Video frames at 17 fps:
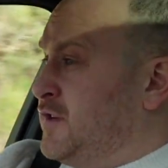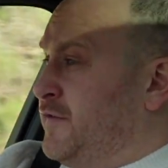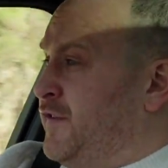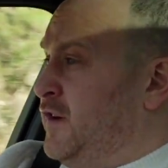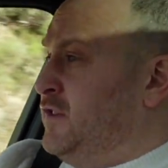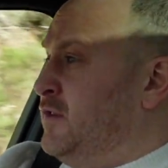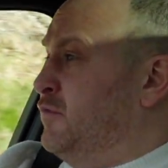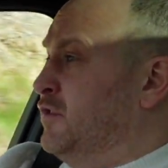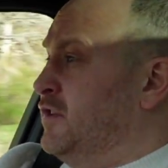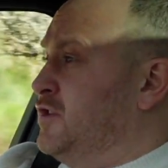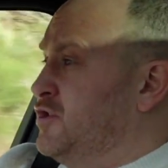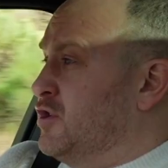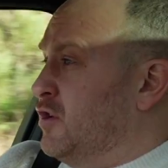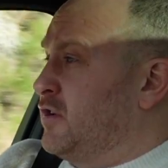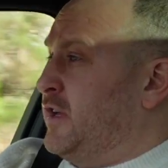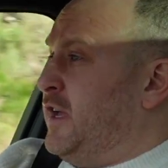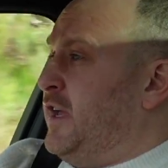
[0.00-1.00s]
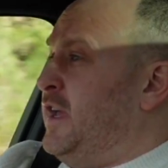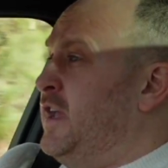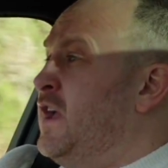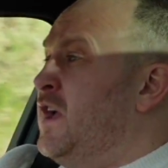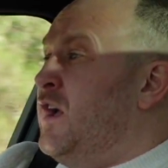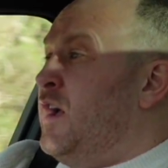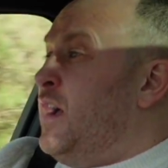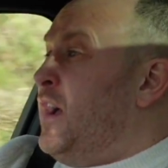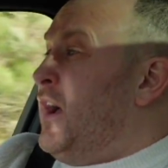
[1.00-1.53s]
I find them really jerky,
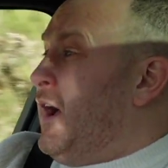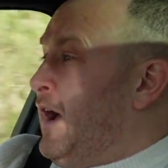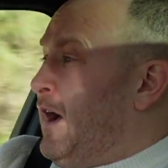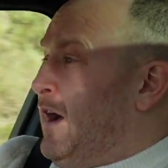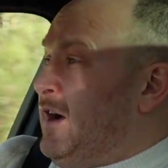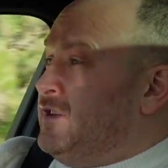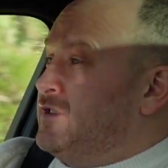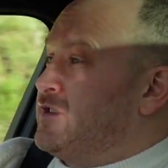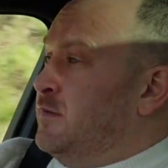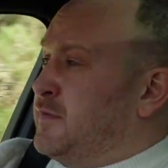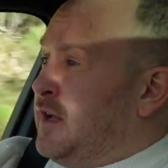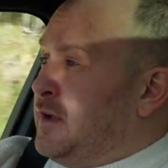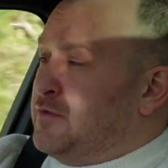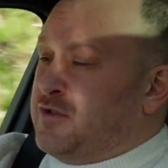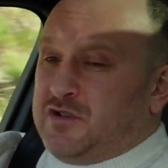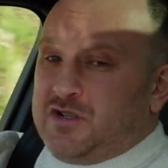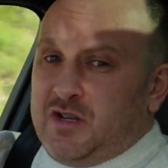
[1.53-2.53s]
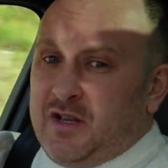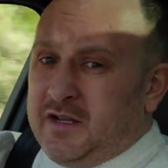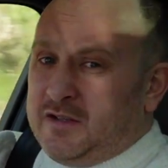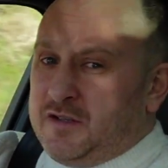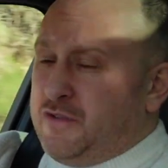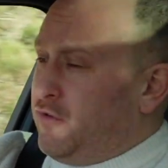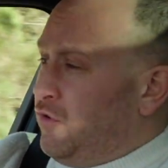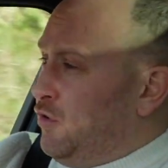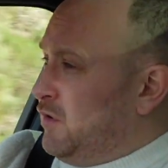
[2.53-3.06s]
and sometimes they're
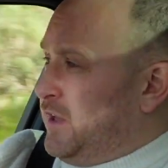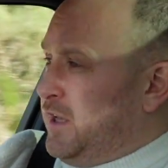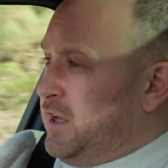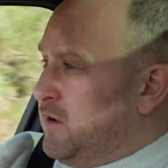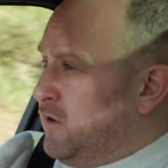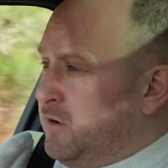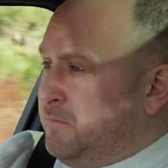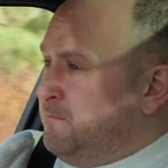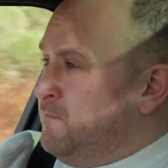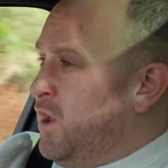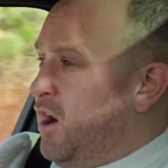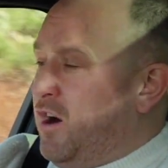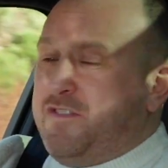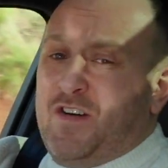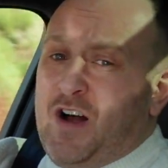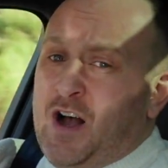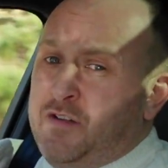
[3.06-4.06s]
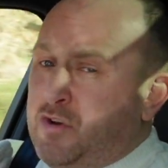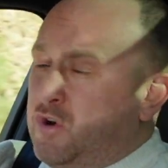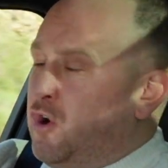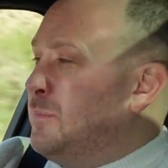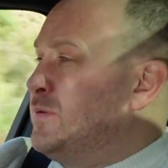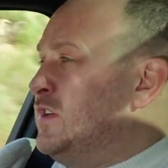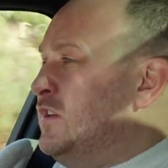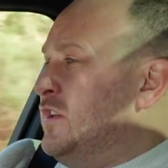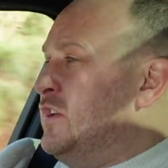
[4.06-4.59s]
selecting the wrong gear. Not a fan. They're not
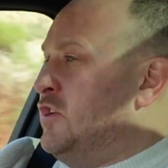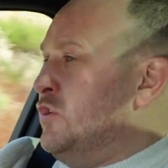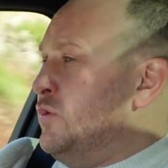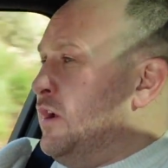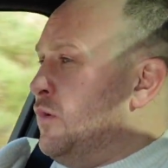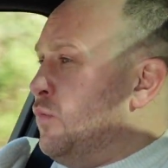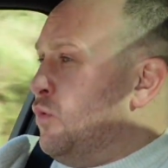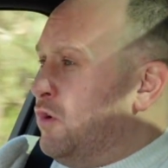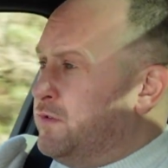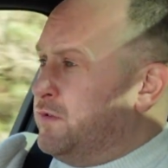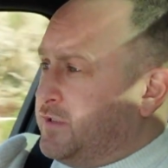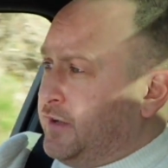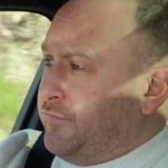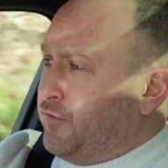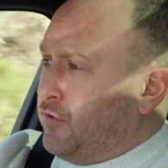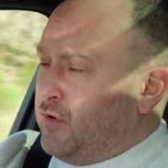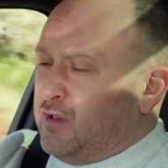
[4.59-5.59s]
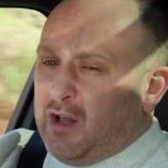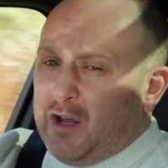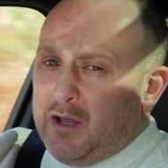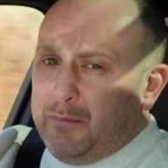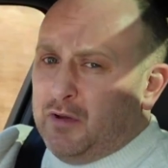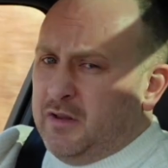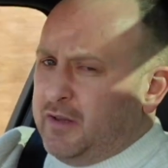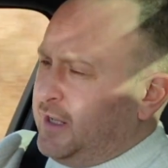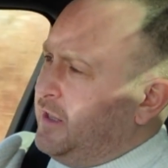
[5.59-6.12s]
particularly good at warranty for
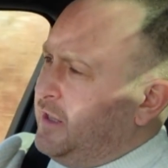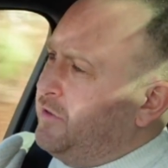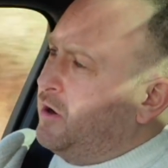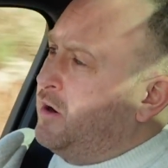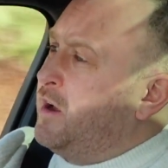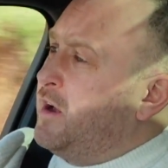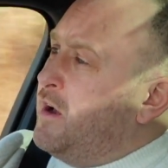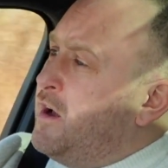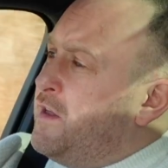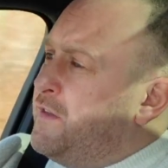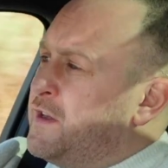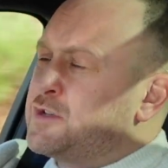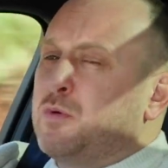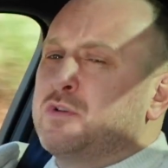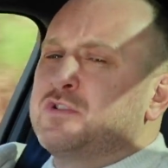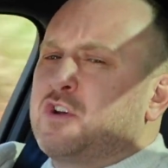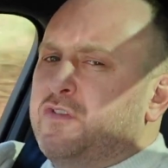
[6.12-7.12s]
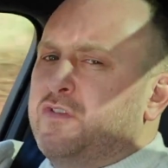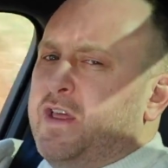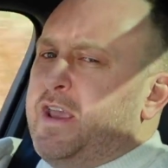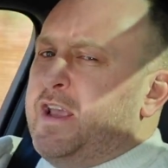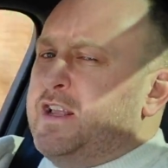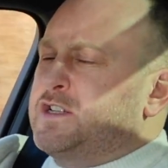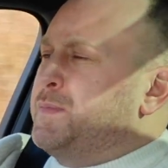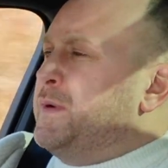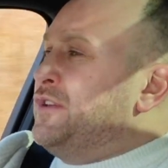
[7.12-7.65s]
reliability either. This one's got the
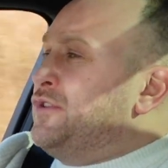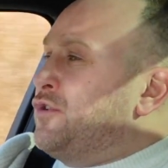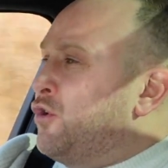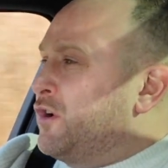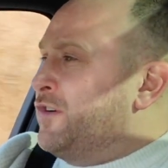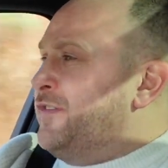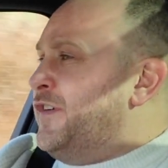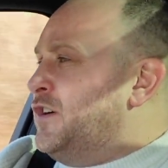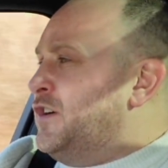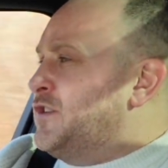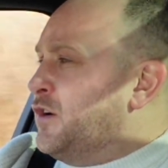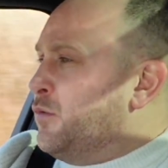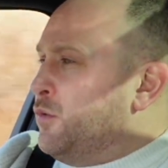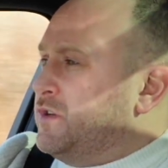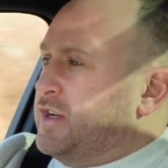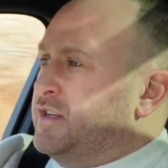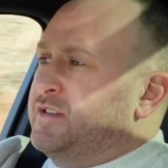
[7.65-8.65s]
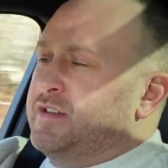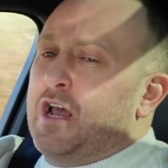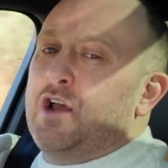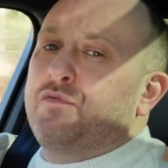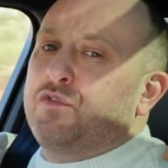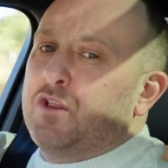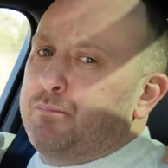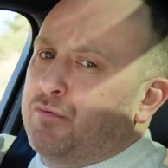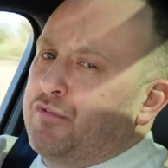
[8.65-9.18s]
8-speed torque converter, which I
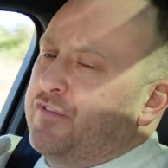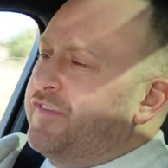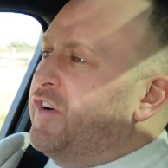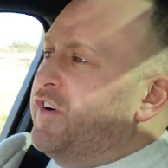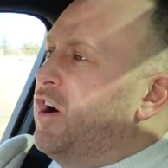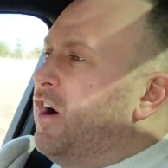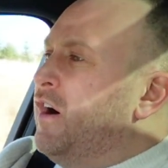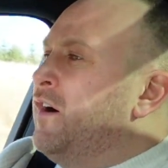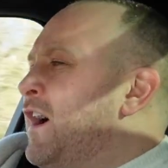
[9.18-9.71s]
definitely prefer.